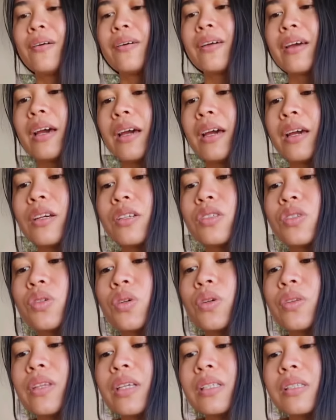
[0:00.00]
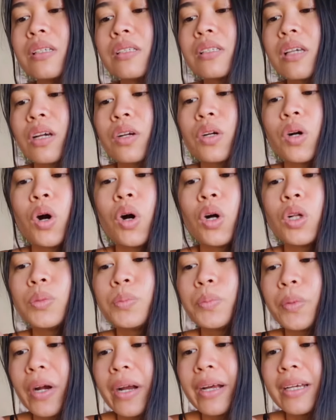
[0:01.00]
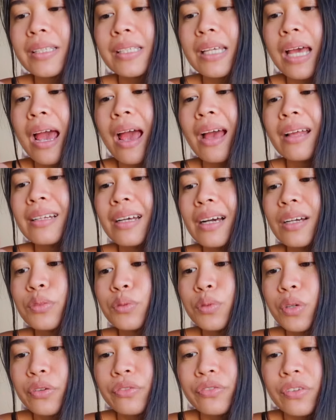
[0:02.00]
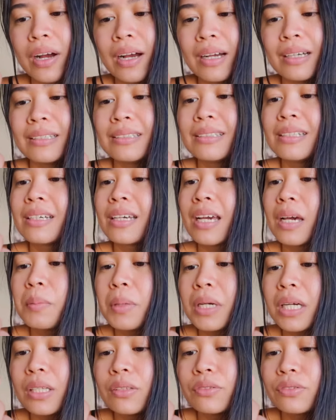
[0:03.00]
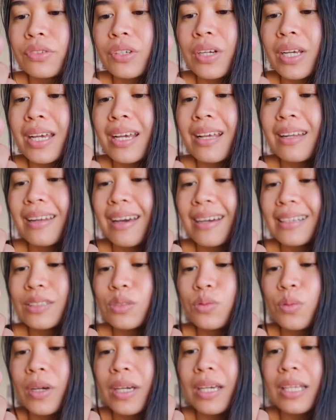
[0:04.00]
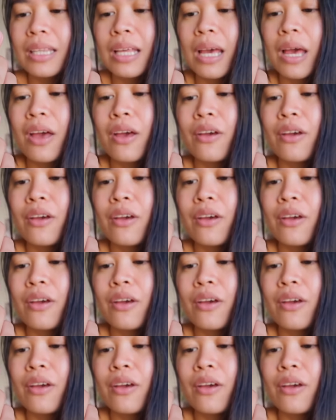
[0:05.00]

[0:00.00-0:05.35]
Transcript: Okay, so this is a cold pressed and unrefined, chemical free, lightweight,